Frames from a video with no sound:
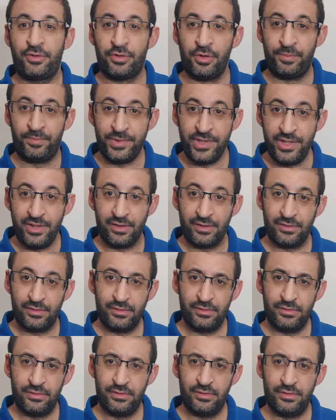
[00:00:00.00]
copy
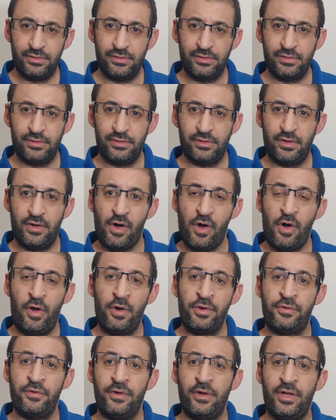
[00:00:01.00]

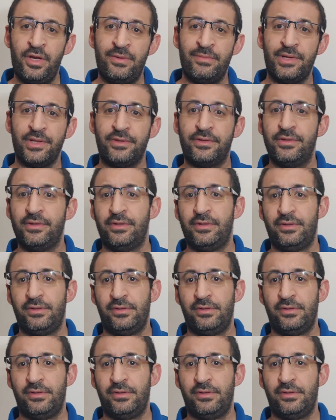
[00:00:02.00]
all the elements